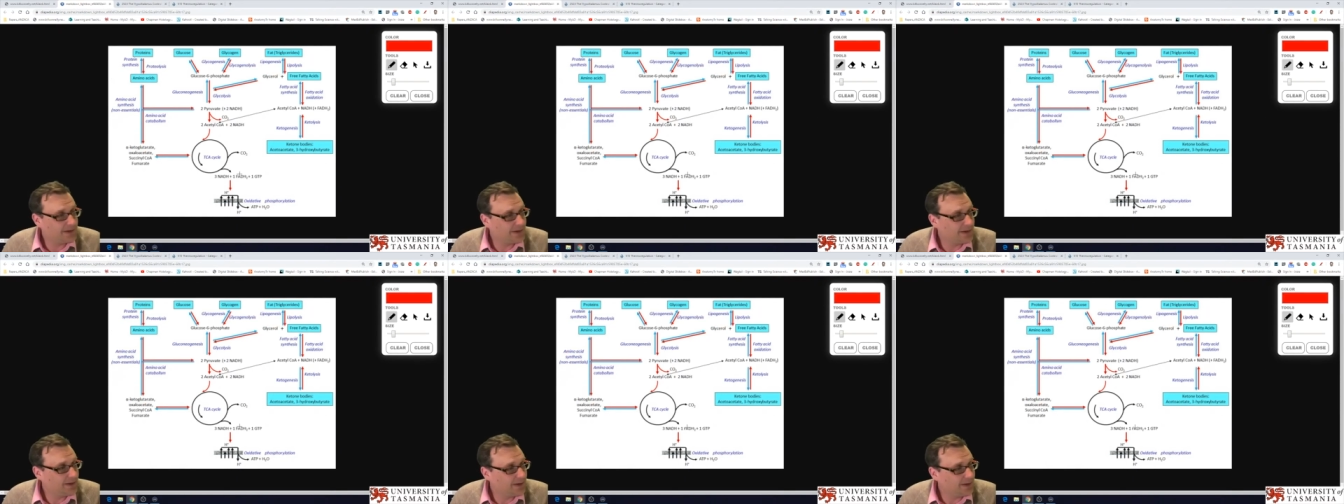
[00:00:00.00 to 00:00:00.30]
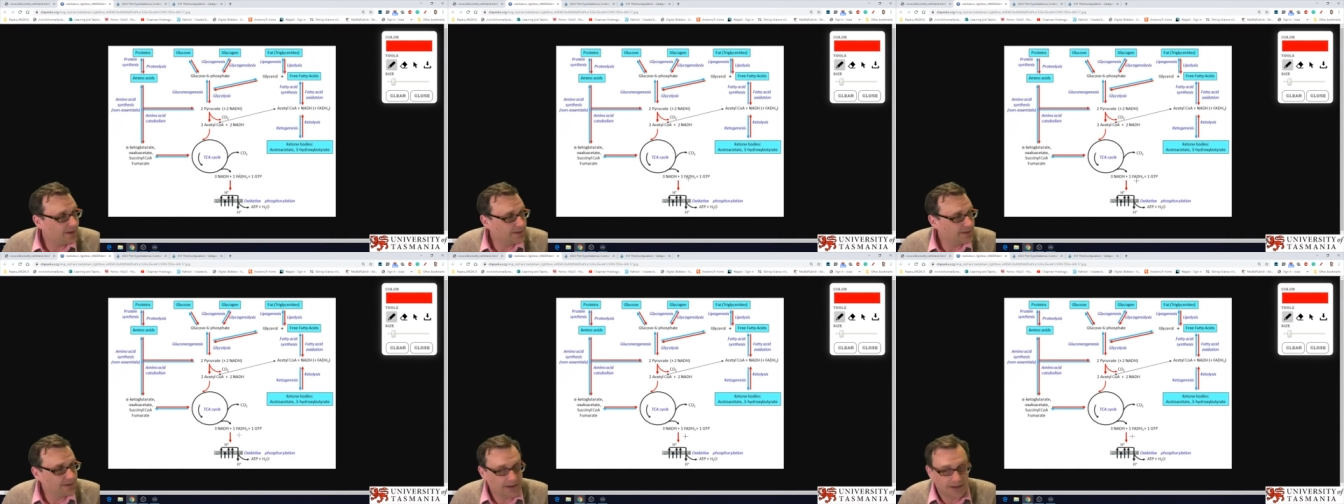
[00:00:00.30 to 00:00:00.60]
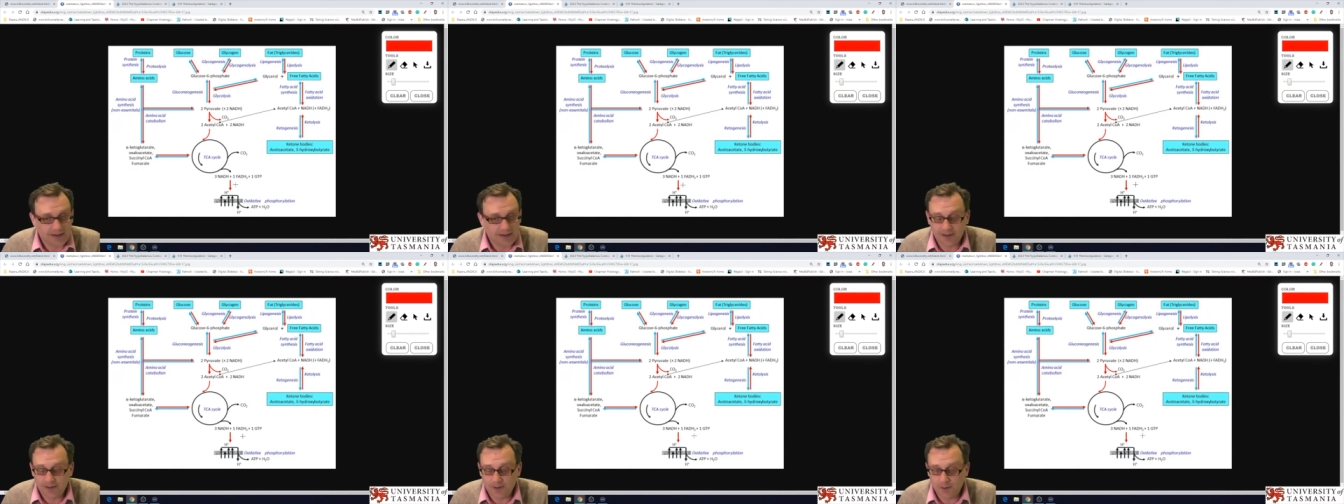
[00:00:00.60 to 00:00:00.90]
if there's
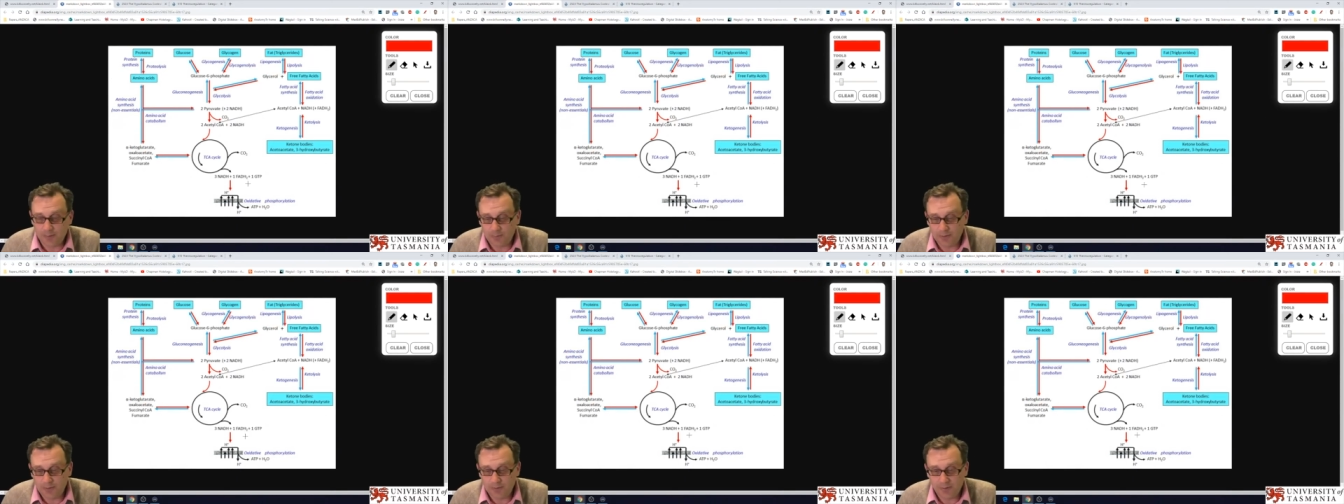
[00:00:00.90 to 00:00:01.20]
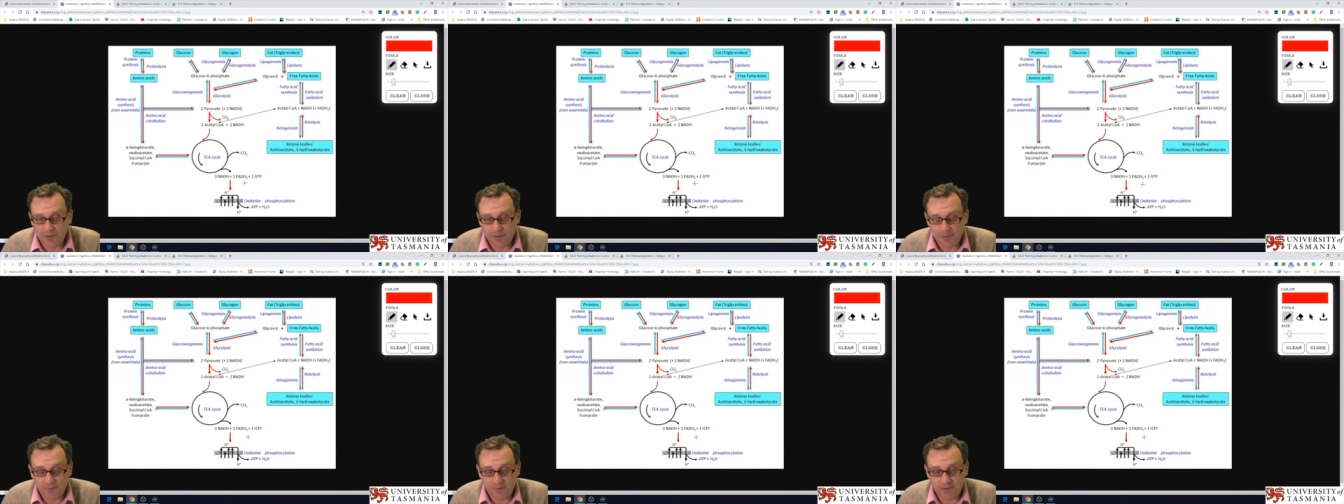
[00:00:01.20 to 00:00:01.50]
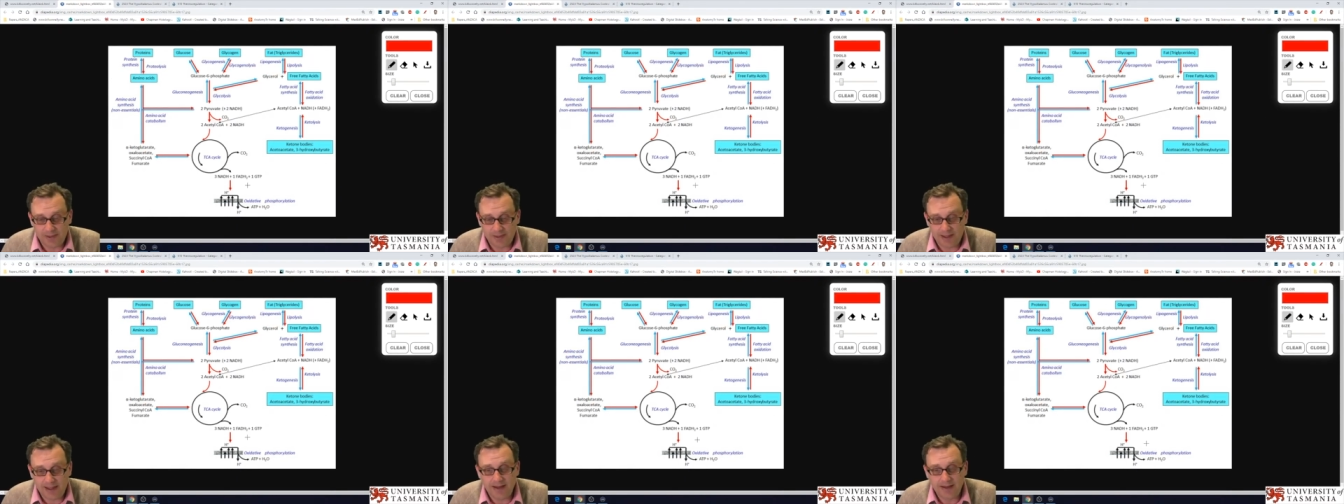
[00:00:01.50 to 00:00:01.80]
anything else I can help you
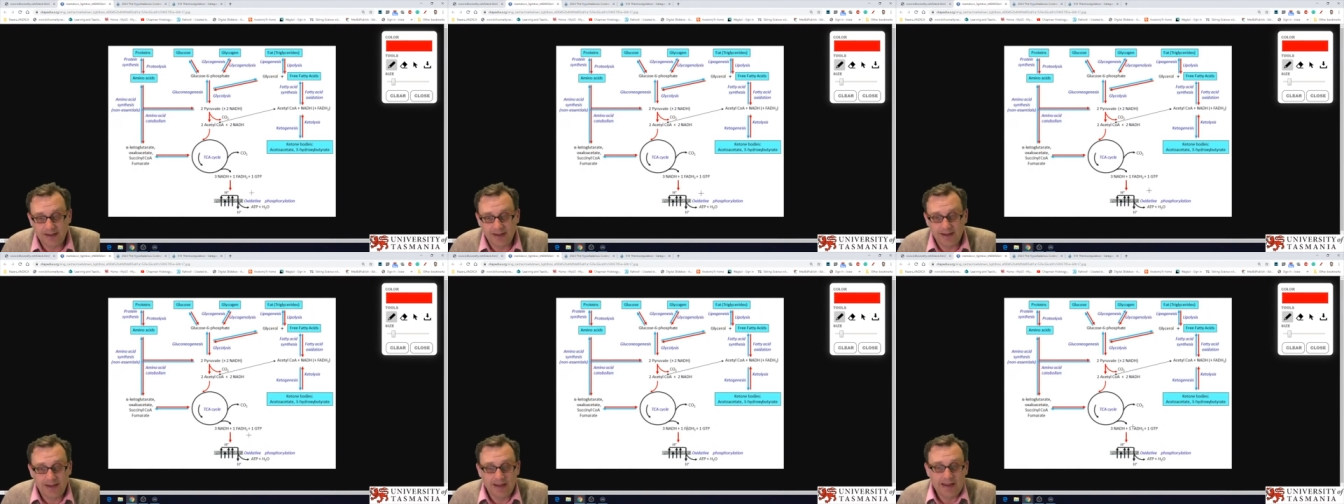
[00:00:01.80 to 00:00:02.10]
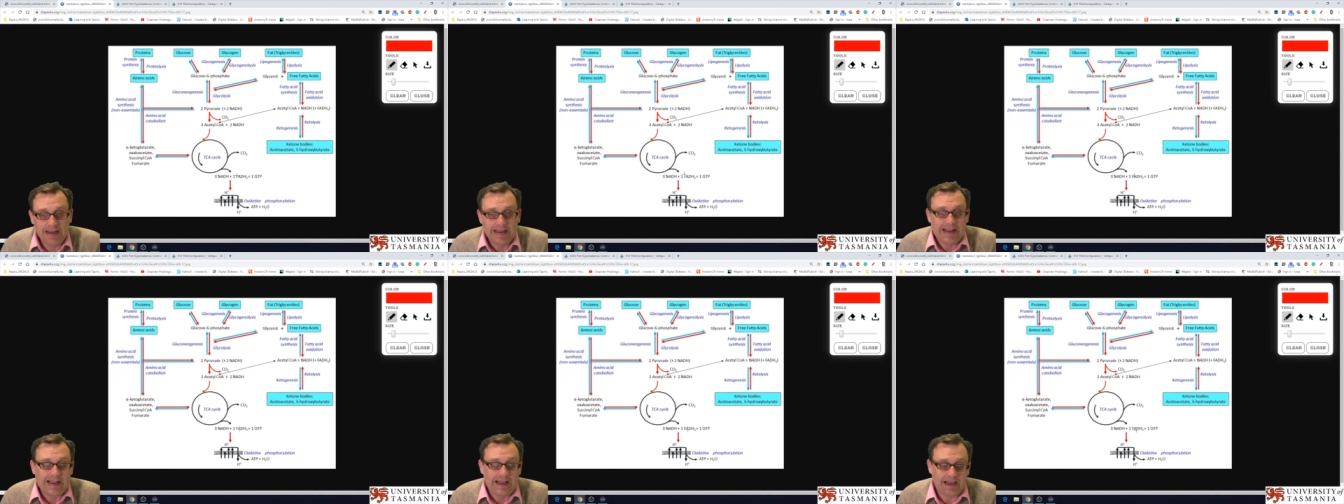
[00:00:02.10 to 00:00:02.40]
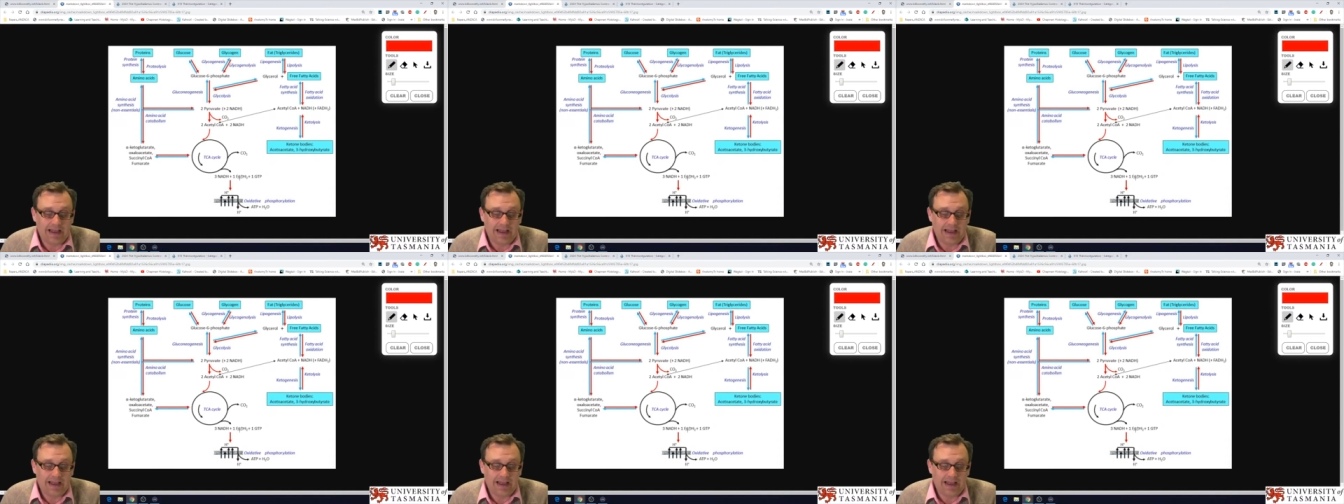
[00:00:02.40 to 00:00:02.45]
with with that.